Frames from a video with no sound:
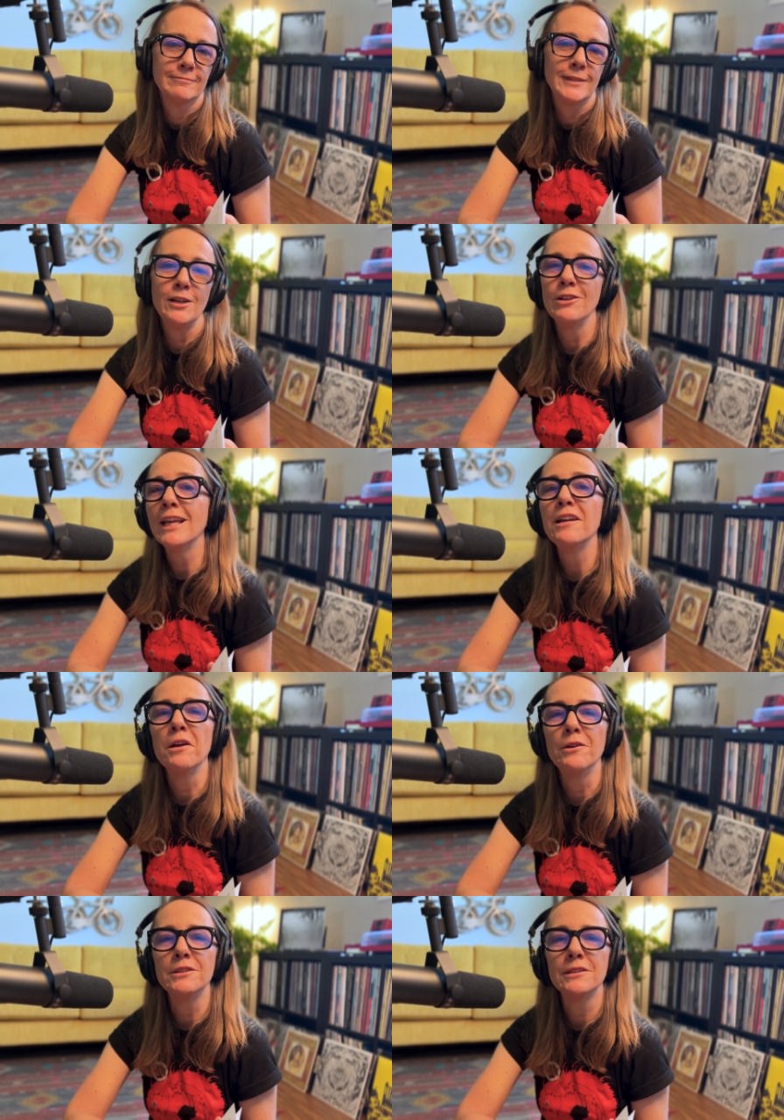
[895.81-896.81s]
And on that
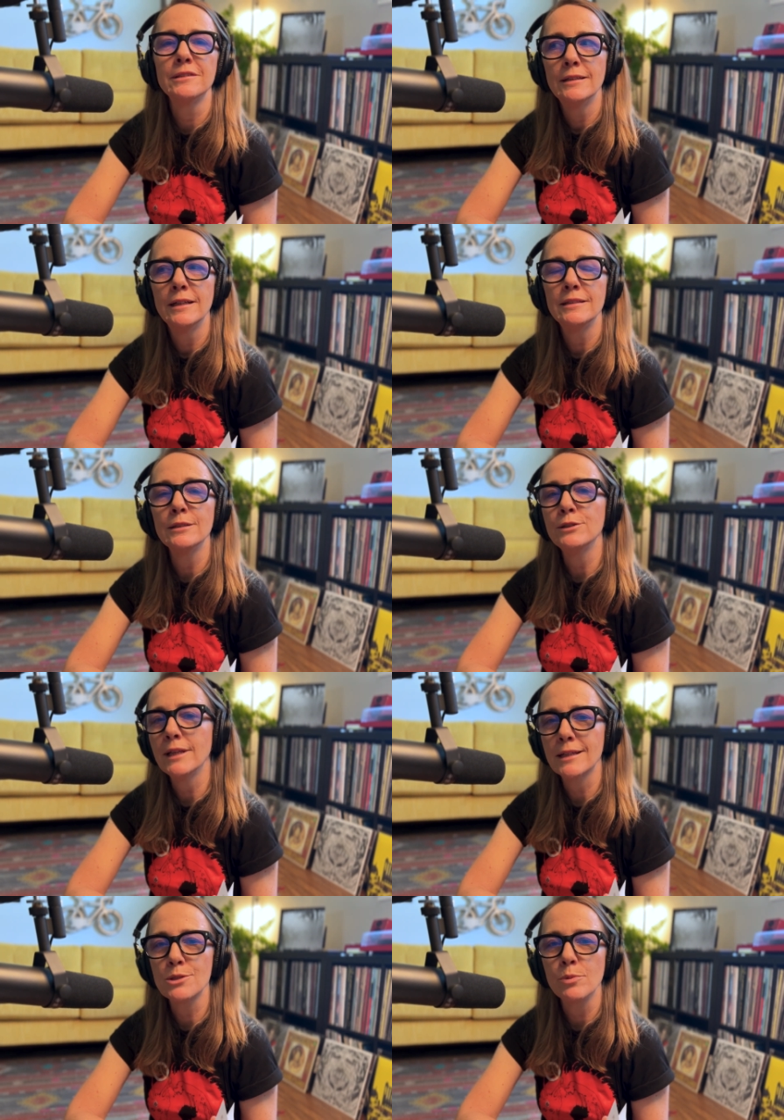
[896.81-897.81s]
note, Until
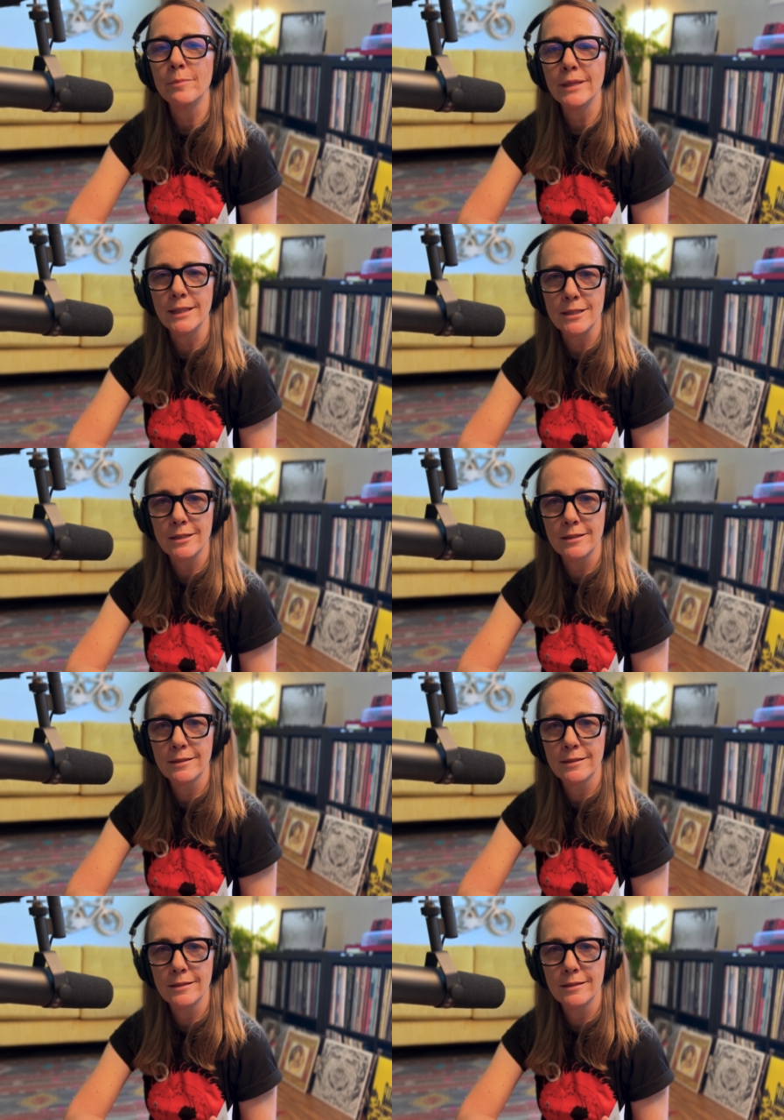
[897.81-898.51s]
next we meet.